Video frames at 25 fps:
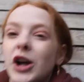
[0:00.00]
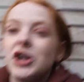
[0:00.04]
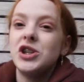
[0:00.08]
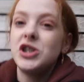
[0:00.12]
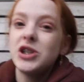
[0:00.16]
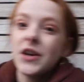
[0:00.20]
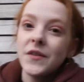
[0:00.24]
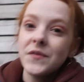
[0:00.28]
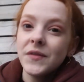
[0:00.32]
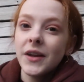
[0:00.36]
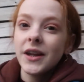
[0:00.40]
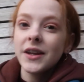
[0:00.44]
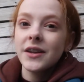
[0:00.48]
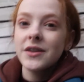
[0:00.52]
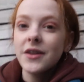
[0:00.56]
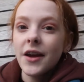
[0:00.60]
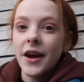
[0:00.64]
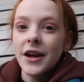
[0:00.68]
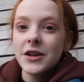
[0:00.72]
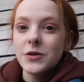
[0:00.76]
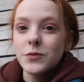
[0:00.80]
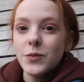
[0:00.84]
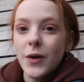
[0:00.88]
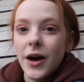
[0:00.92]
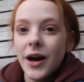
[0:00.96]
shifting
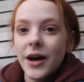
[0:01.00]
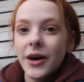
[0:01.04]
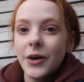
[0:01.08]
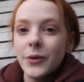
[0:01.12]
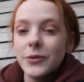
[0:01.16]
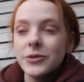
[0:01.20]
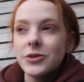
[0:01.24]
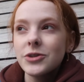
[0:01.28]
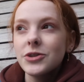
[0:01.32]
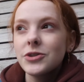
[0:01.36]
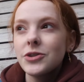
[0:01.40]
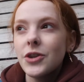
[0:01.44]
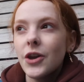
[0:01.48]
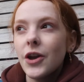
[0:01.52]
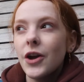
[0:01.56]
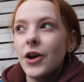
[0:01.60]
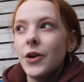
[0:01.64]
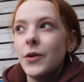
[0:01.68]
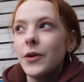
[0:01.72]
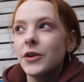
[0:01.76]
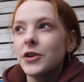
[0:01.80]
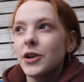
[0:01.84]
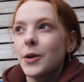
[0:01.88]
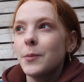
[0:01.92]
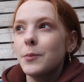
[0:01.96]
tonight as well.
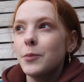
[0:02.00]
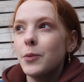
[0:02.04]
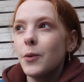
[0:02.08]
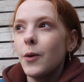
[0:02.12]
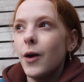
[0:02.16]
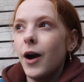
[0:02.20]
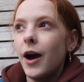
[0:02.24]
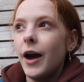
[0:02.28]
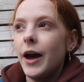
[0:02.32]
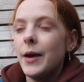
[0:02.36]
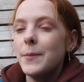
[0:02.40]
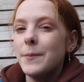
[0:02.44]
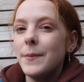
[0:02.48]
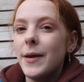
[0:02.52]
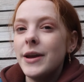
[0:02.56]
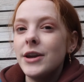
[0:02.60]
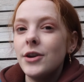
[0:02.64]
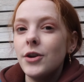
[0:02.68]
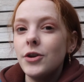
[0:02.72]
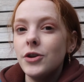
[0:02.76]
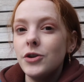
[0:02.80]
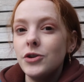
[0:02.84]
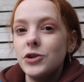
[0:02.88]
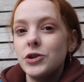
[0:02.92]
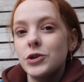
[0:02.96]
So, I made
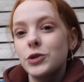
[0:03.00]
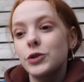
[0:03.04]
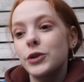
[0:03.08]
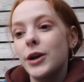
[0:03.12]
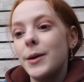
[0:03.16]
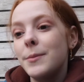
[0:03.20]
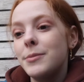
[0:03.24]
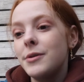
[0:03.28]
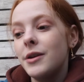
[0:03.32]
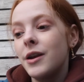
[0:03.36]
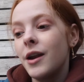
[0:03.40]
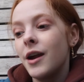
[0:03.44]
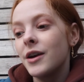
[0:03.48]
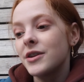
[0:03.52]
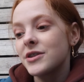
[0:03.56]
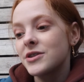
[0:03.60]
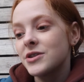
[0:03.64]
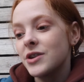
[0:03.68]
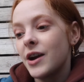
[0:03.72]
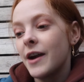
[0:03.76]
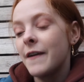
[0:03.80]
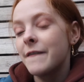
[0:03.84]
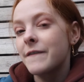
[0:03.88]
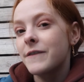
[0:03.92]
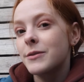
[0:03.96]
a new script last
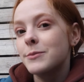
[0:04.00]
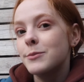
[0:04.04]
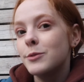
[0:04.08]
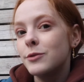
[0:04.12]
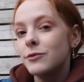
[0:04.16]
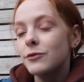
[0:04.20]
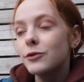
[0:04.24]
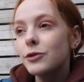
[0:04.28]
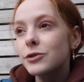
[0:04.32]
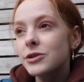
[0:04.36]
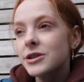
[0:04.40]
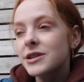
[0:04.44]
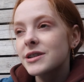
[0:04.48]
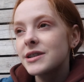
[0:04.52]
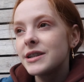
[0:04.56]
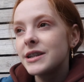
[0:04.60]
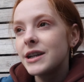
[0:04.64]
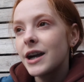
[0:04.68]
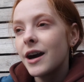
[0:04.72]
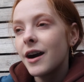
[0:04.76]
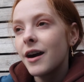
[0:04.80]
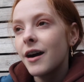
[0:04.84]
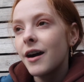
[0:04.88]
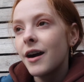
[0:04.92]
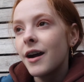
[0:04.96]
night from Marauders
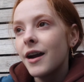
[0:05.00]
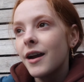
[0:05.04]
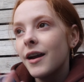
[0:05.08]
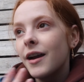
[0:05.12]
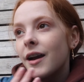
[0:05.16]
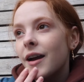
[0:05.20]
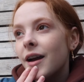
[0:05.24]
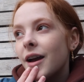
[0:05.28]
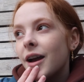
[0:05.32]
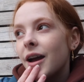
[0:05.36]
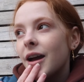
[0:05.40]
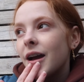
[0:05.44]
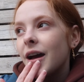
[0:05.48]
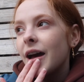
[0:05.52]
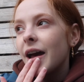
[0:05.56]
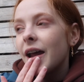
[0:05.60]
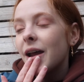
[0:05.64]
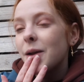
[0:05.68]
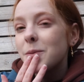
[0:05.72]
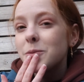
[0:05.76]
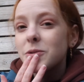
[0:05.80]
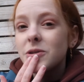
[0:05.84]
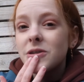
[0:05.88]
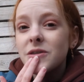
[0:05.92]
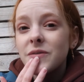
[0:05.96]
DR. And
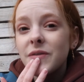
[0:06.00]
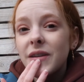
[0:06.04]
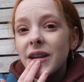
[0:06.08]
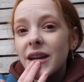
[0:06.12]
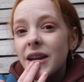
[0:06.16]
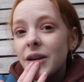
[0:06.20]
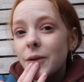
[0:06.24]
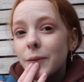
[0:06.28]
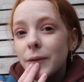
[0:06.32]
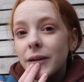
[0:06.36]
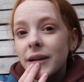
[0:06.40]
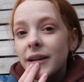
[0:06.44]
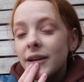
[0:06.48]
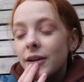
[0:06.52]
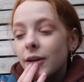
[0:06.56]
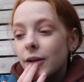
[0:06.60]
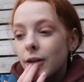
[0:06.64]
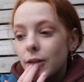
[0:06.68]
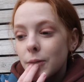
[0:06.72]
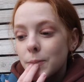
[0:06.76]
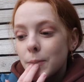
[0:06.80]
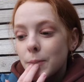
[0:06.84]
I'm just feeling really good at the